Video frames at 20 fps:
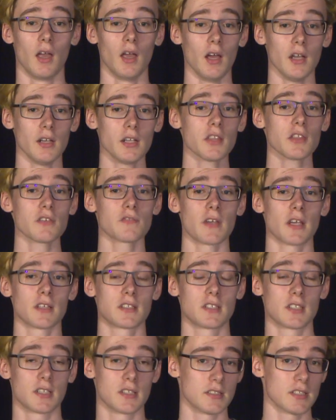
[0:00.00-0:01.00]
Another
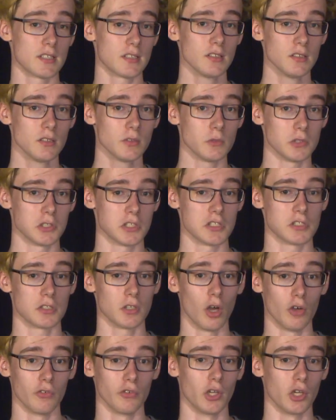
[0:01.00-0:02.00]
factor to consider, which is
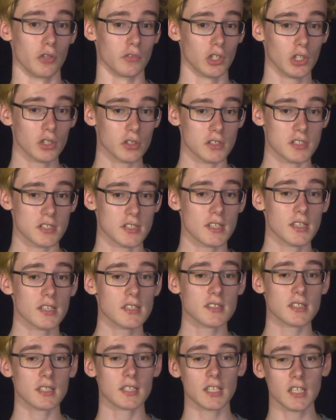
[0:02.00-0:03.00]
often overlooked,
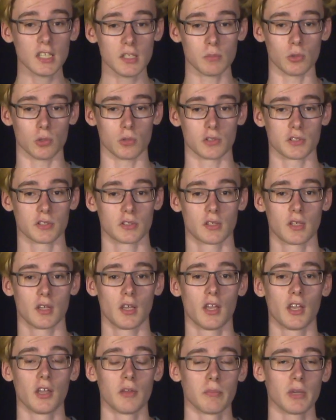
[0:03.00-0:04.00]
is the keyboard.
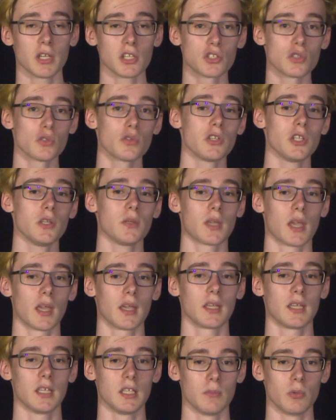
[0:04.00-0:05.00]
Make sure that you get a
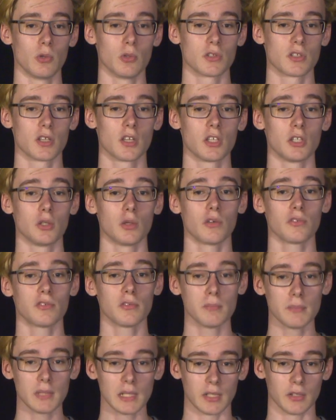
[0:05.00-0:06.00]
keyboard you are
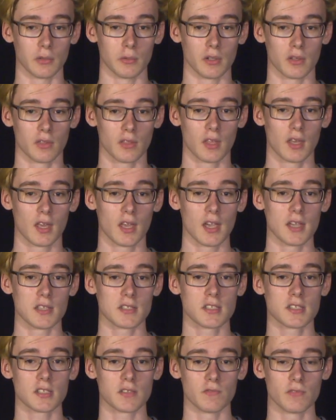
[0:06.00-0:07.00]
familiar with, as
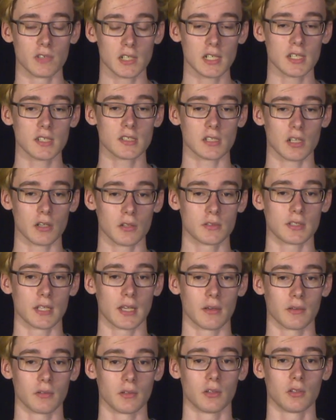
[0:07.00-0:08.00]
this can really slow
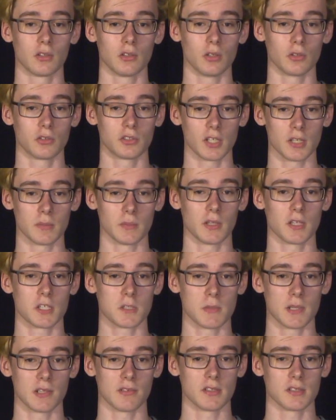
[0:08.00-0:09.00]
down your typing
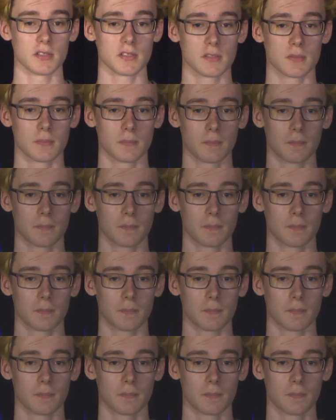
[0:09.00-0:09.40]
experience.